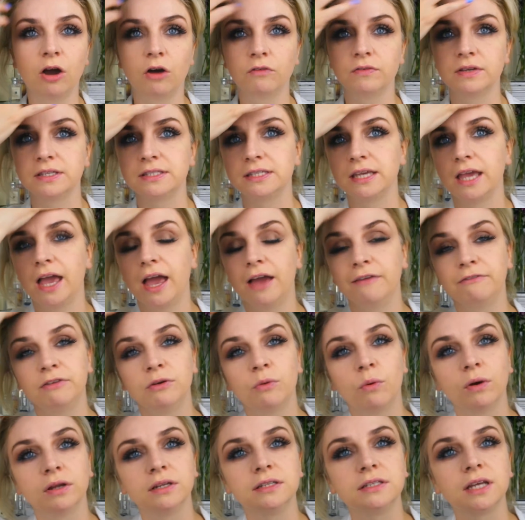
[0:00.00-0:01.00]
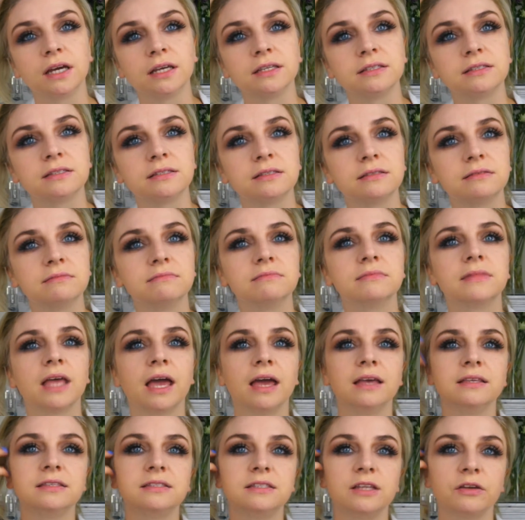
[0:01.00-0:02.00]
Obviously, everyone does
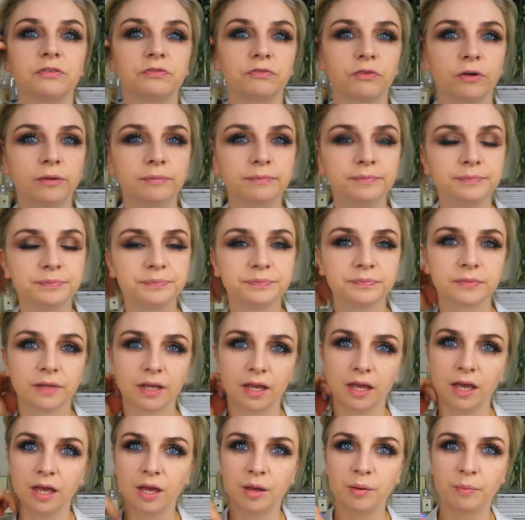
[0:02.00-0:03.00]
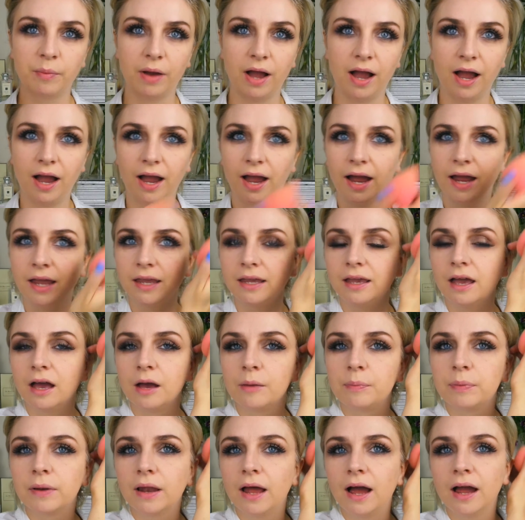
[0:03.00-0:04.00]
theirs different, but I
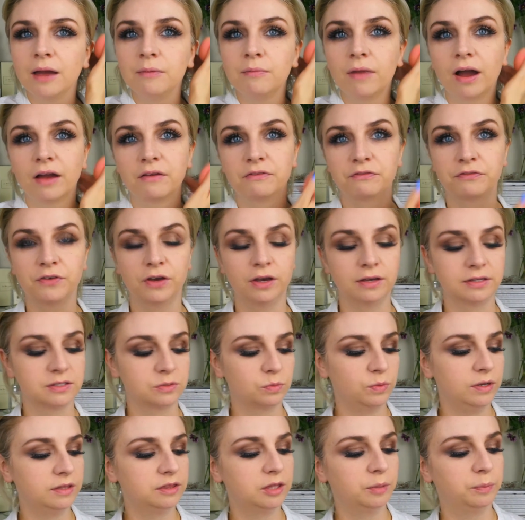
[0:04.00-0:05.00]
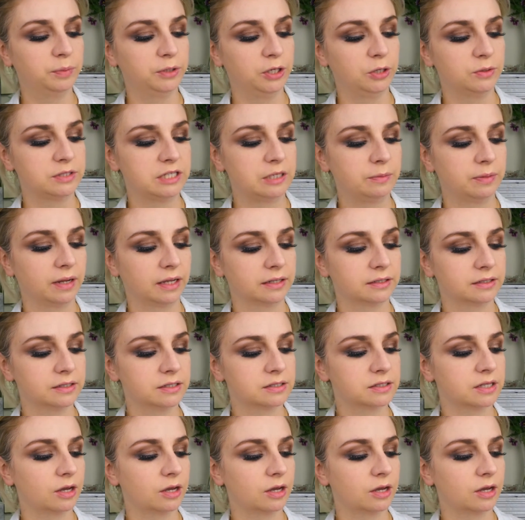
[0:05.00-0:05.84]
apply mine first with the Beauty Blender.